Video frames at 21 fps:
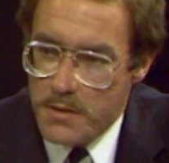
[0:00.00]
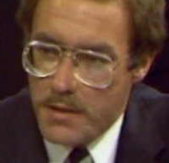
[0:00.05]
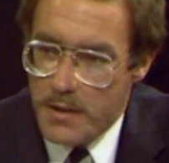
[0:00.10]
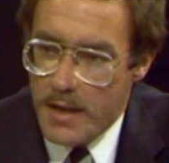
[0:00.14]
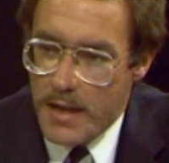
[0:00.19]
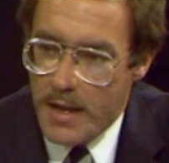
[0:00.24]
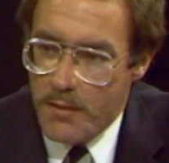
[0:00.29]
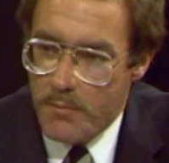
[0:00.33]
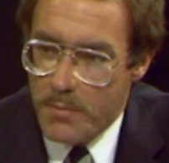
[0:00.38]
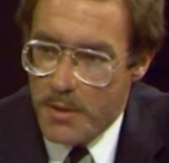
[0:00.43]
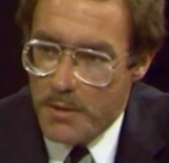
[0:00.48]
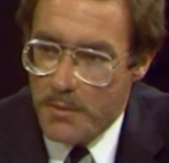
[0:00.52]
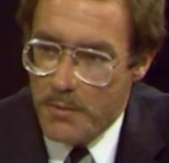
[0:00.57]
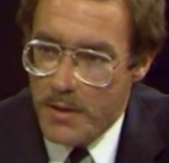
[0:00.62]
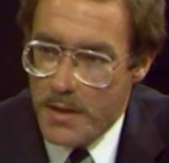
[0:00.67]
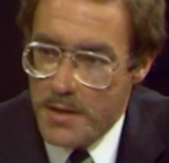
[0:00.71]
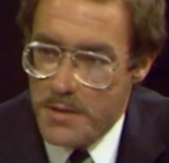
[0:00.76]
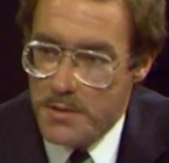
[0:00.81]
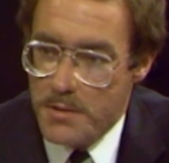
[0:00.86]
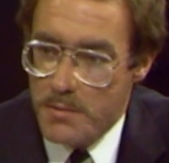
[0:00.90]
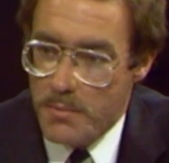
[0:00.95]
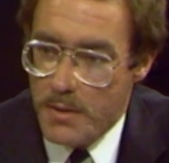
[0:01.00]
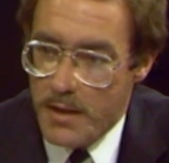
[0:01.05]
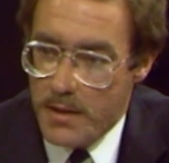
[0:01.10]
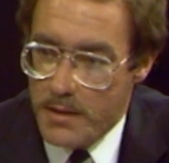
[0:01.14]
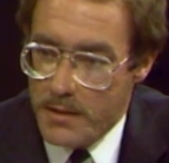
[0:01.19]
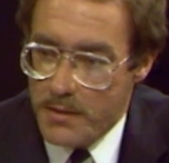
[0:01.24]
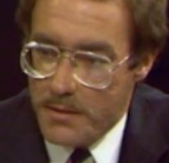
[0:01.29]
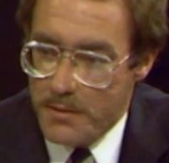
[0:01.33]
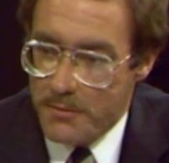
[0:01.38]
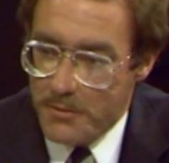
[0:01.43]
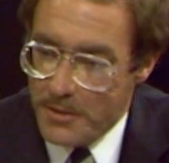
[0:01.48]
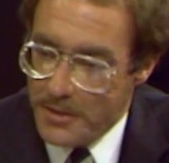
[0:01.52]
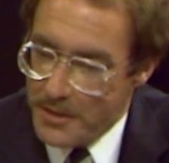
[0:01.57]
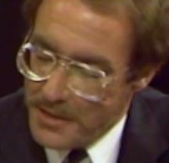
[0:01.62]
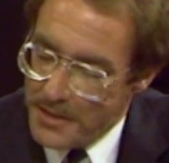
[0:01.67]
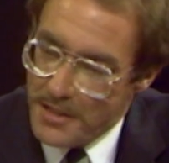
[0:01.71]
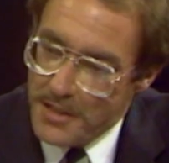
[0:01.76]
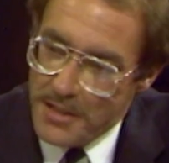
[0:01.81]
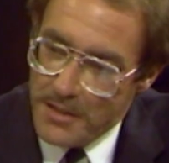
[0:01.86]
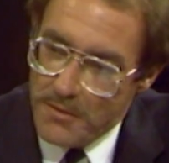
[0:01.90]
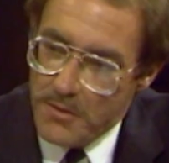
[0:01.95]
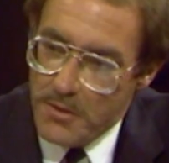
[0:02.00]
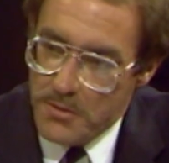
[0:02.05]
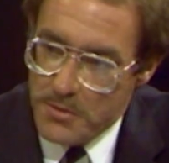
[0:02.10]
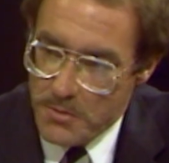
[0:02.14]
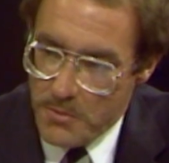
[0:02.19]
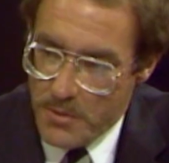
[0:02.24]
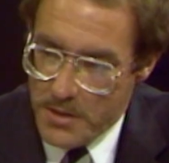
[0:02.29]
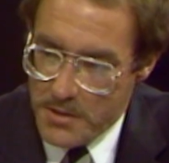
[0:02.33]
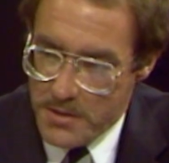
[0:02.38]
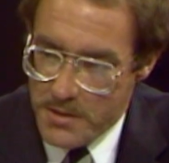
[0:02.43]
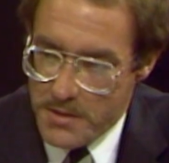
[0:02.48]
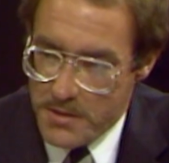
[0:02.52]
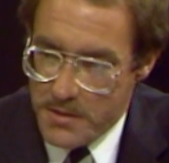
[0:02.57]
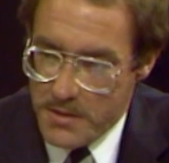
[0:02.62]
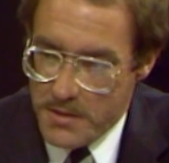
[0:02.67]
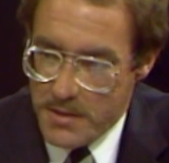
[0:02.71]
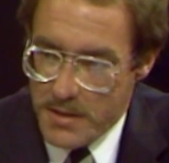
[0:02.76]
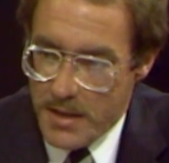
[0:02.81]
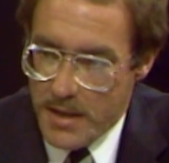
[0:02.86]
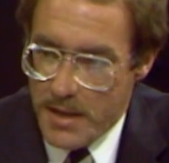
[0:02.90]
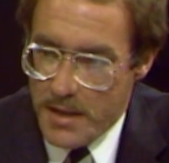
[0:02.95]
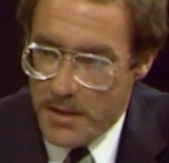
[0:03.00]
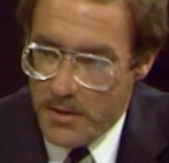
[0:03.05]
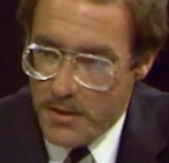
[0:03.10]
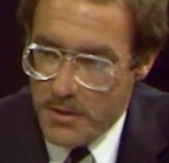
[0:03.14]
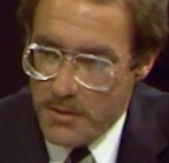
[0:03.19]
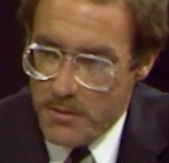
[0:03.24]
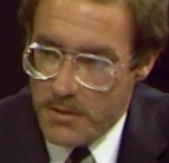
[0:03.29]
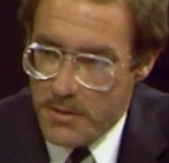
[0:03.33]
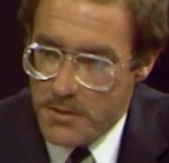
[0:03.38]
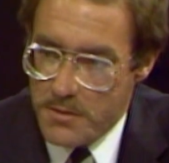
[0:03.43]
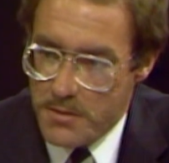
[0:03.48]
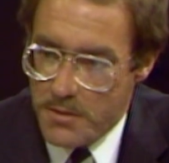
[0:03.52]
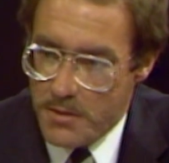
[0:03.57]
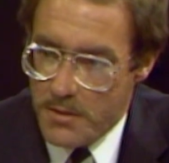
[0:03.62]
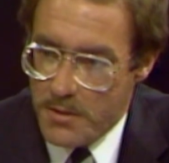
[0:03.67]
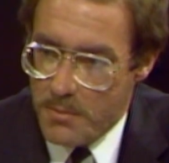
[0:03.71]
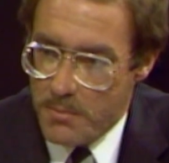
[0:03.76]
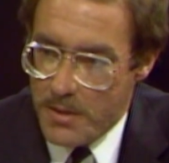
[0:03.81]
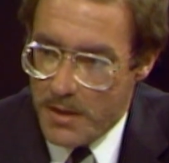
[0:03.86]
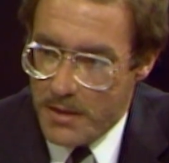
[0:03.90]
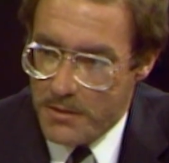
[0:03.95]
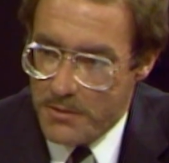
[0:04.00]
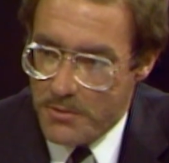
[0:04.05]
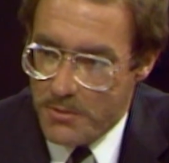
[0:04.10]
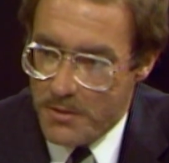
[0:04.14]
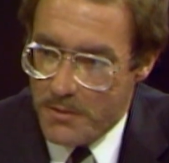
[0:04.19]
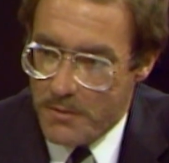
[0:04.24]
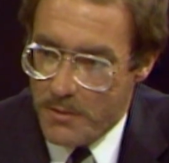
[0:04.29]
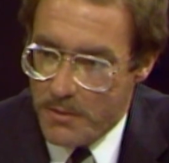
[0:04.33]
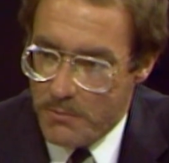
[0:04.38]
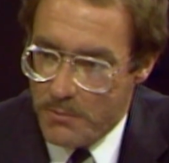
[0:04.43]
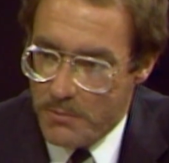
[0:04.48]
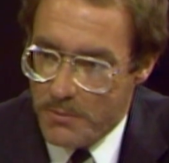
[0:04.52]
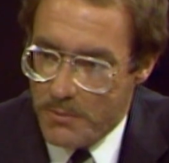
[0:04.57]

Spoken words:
that have been raised about it? The validity of those questions aside, are you concerned about sort of